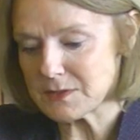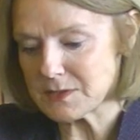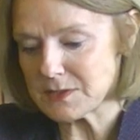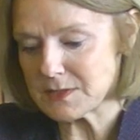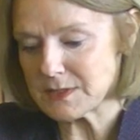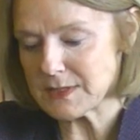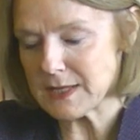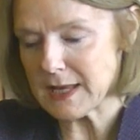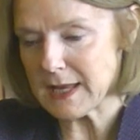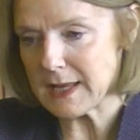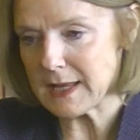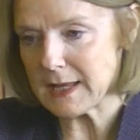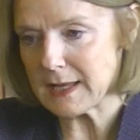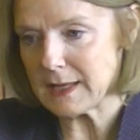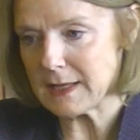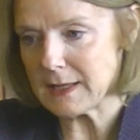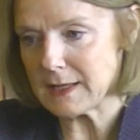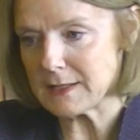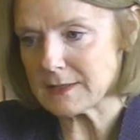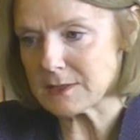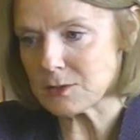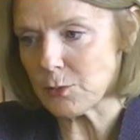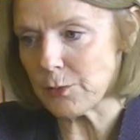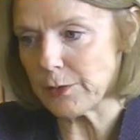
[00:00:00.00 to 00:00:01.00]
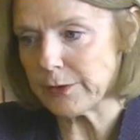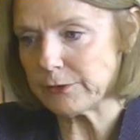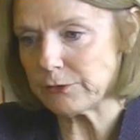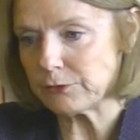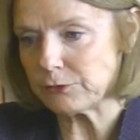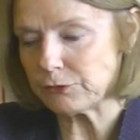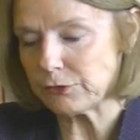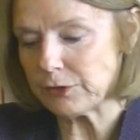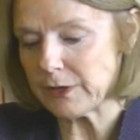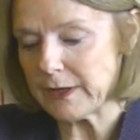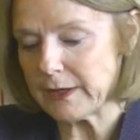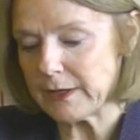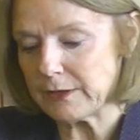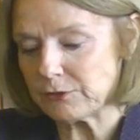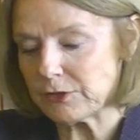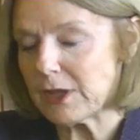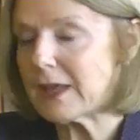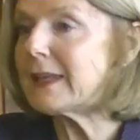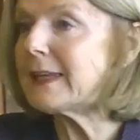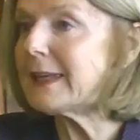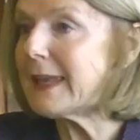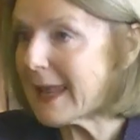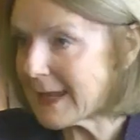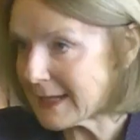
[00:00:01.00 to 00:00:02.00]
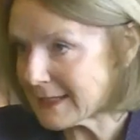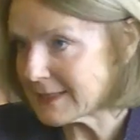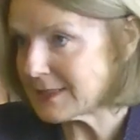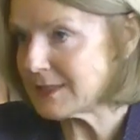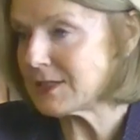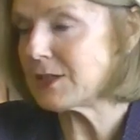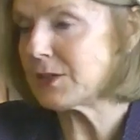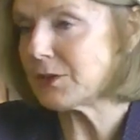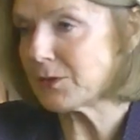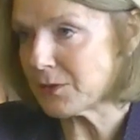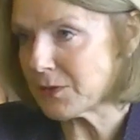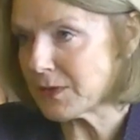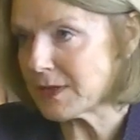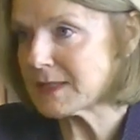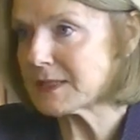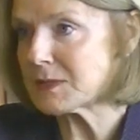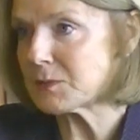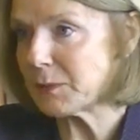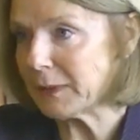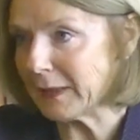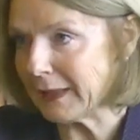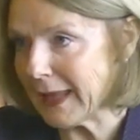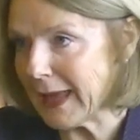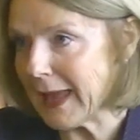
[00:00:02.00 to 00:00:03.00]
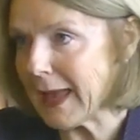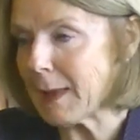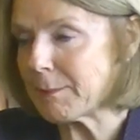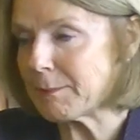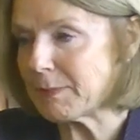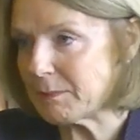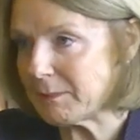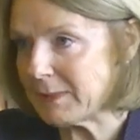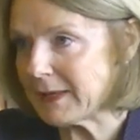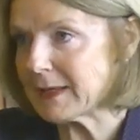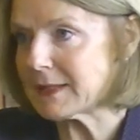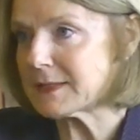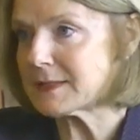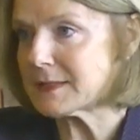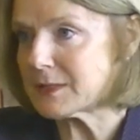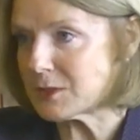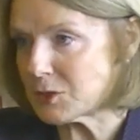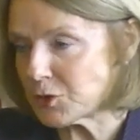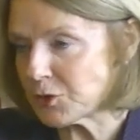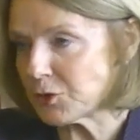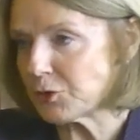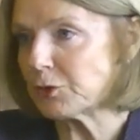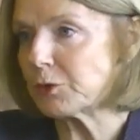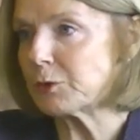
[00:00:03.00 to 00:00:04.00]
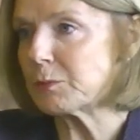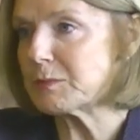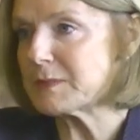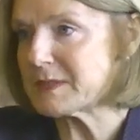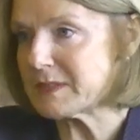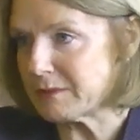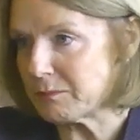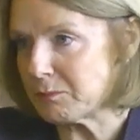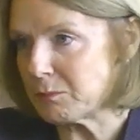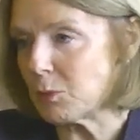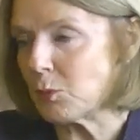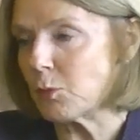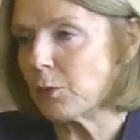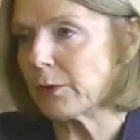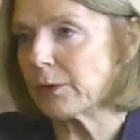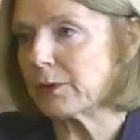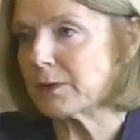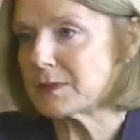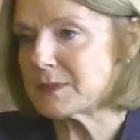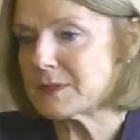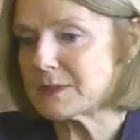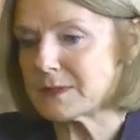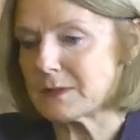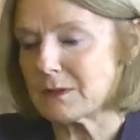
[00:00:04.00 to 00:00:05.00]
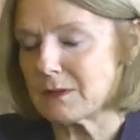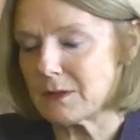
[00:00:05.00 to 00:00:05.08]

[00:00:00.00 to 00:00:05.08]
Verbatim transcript: say it's going to change, and next year this will Got happen it. because Got the it. terms okay. of boards